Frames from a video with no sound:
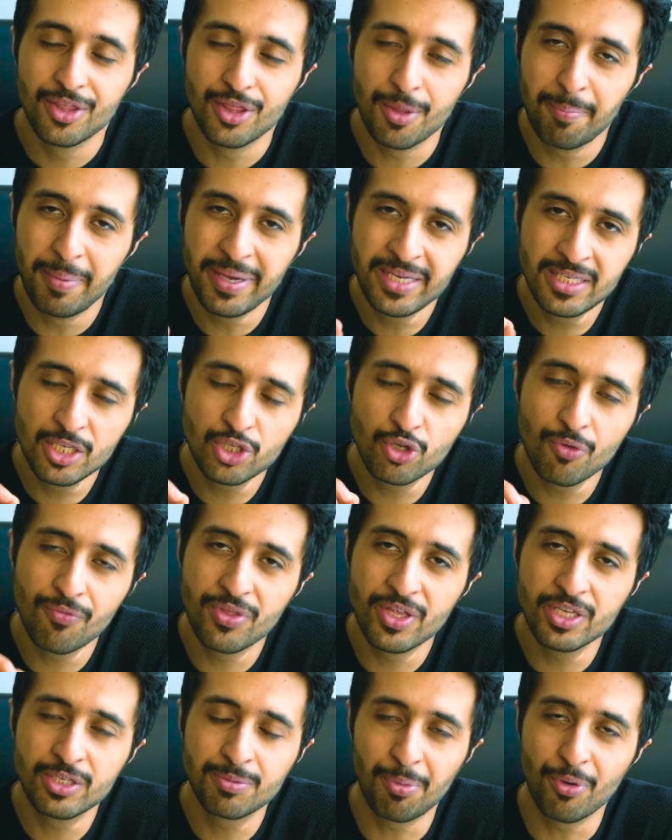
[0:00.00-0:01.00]
The basis
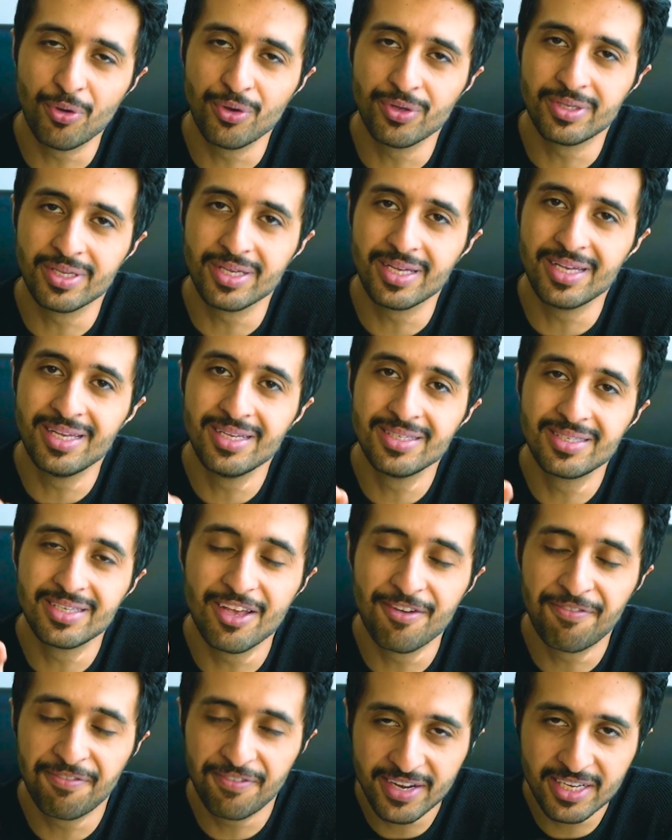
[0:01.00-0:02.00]
of this point is
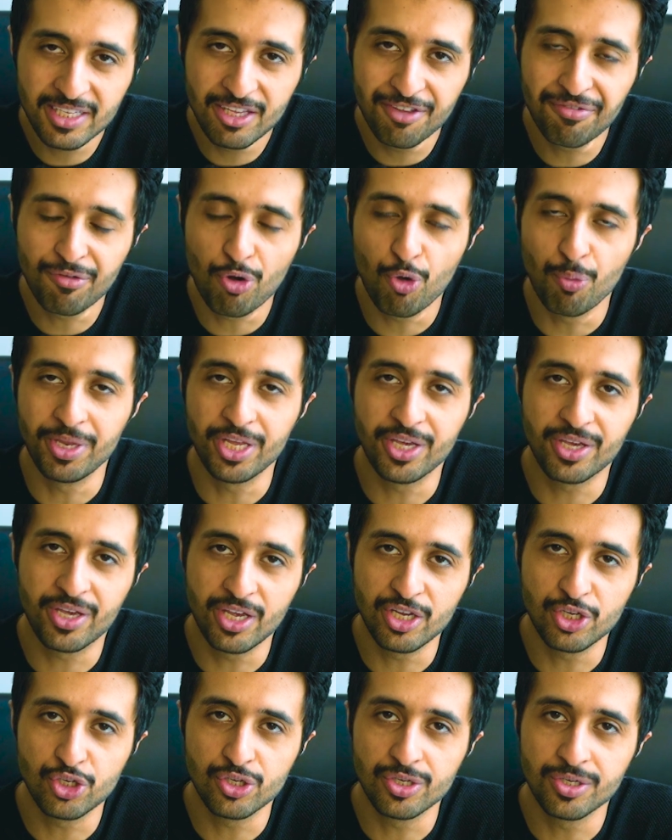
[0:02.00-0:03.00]
effective
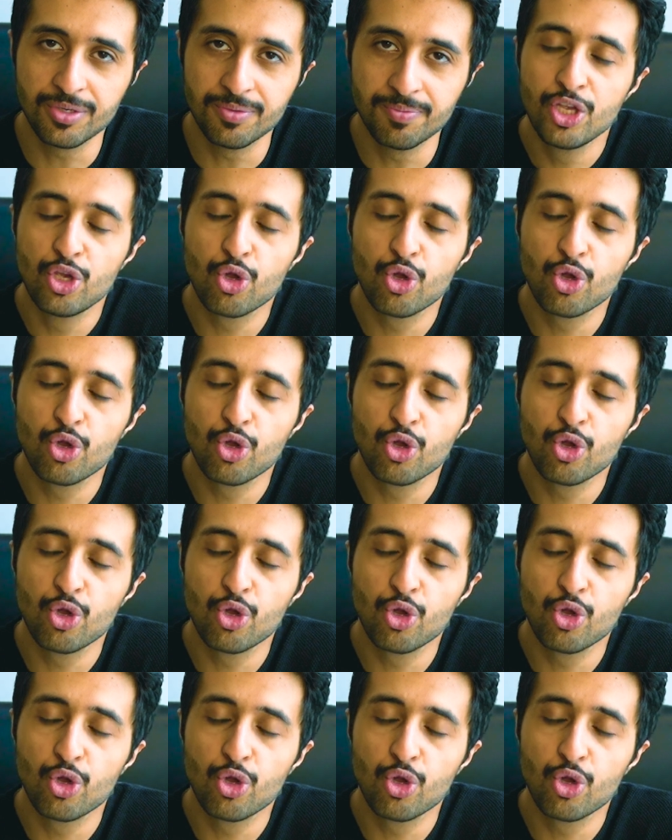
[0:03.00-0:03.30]
communication.